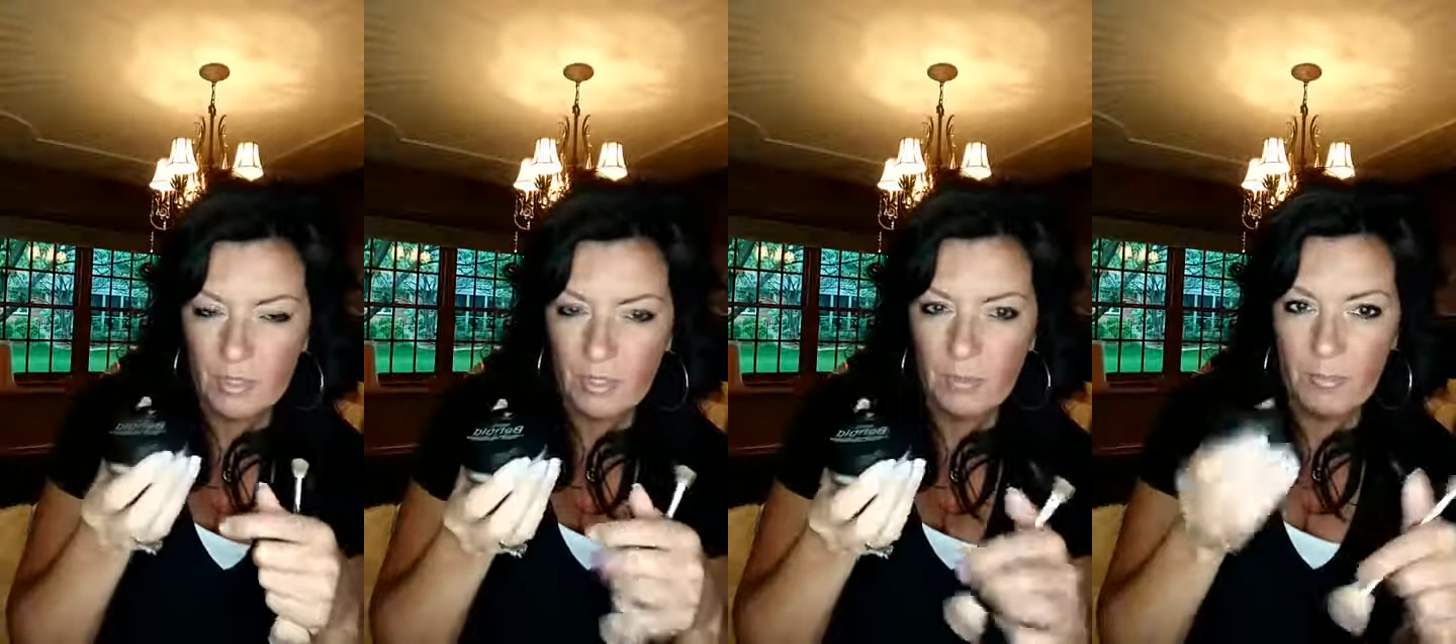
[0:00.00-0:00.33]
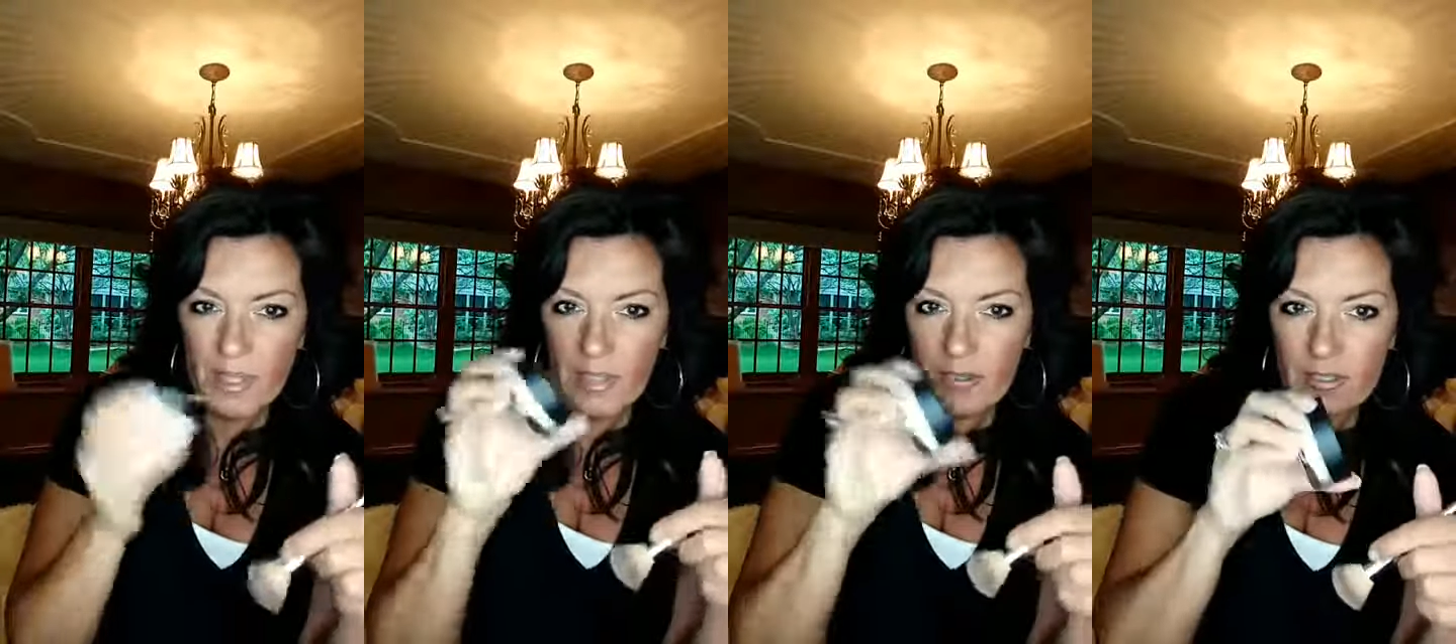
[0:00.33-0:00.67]
little
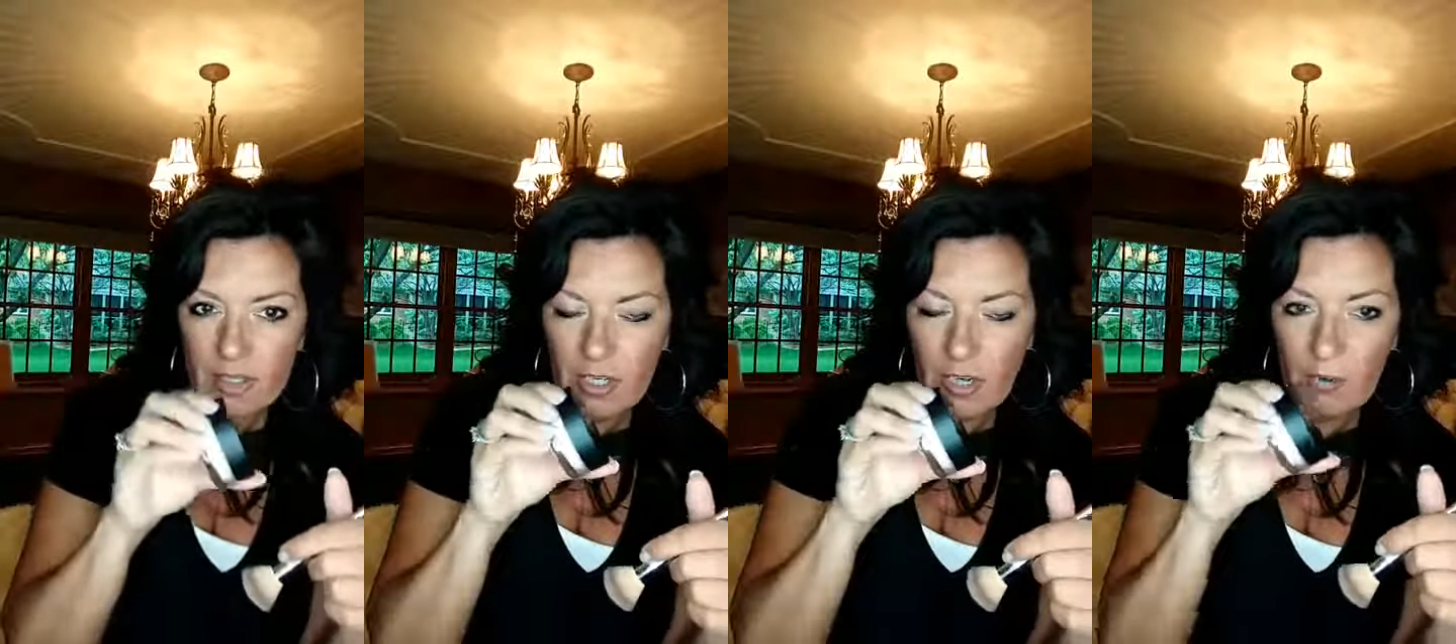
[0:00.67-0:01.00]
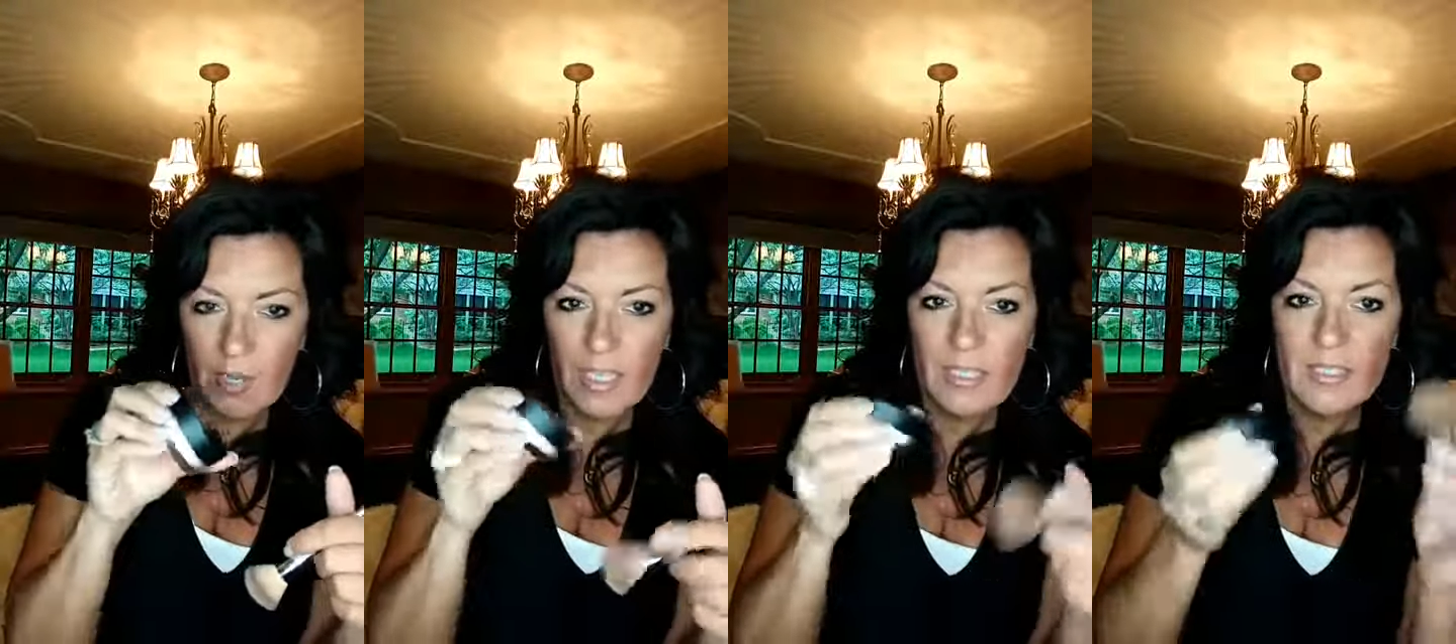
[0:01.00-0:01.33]
bit, you know,
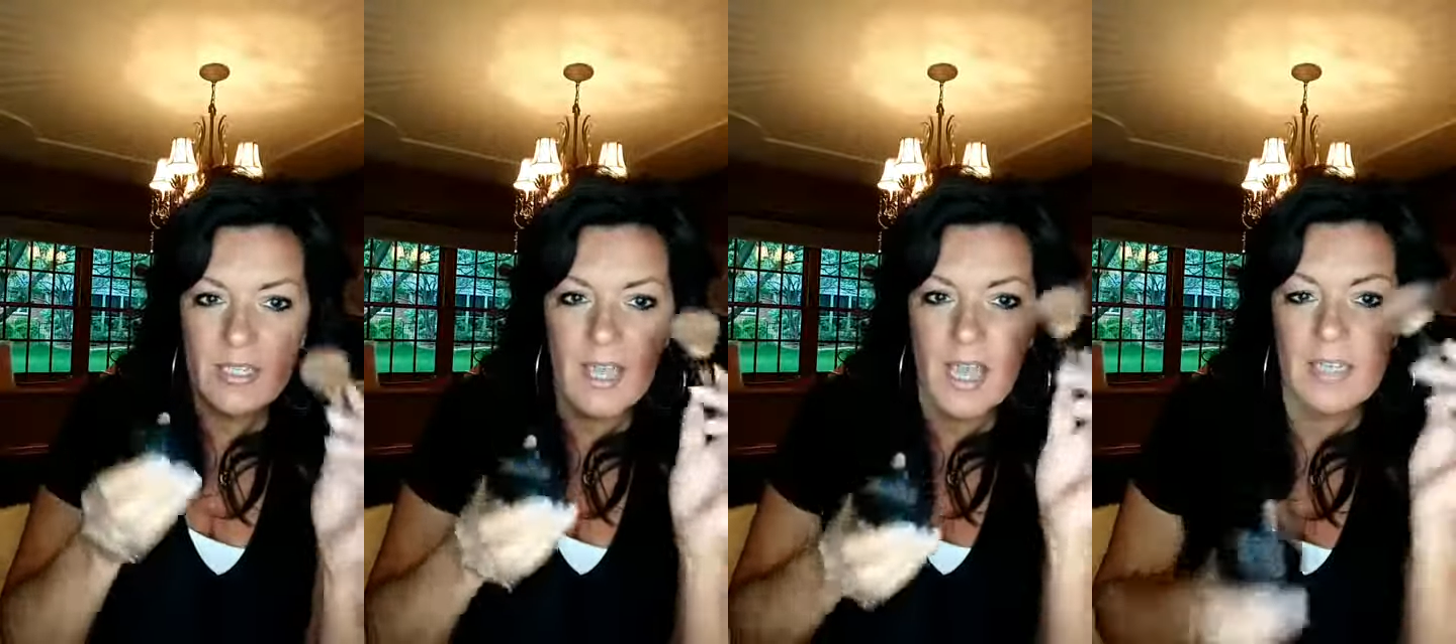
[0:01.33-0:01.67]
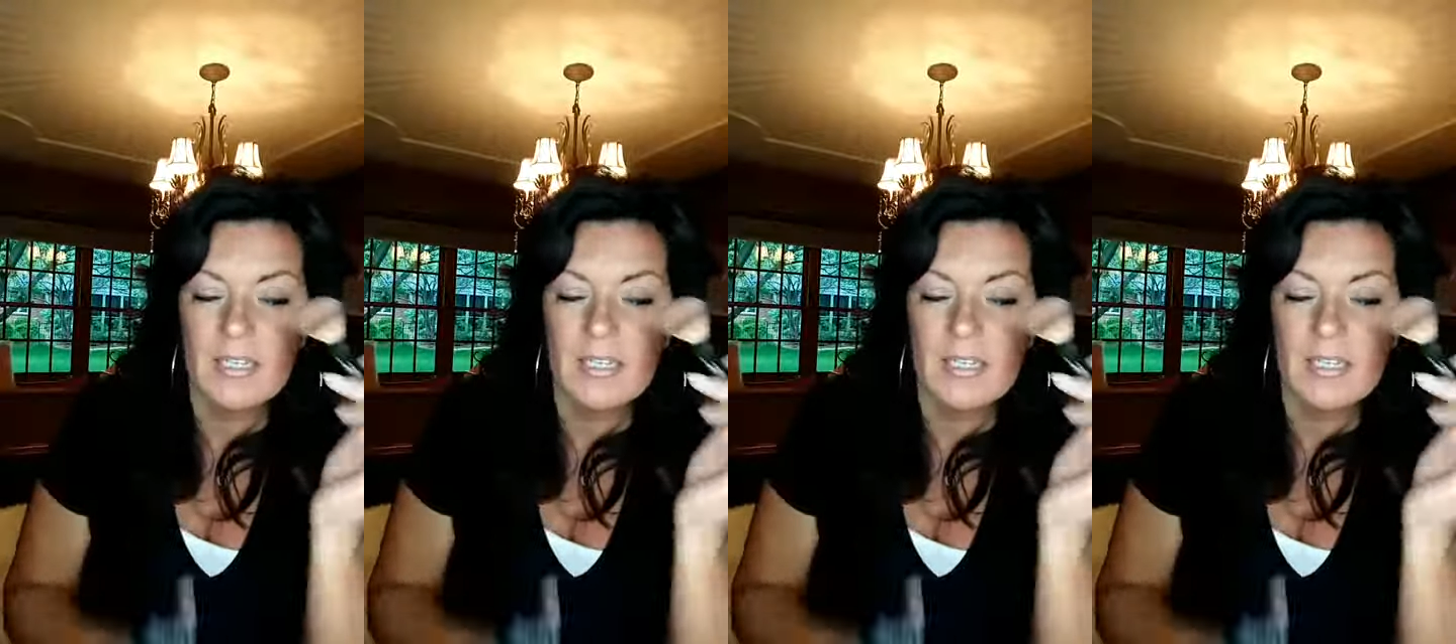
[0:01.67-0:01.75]
into that,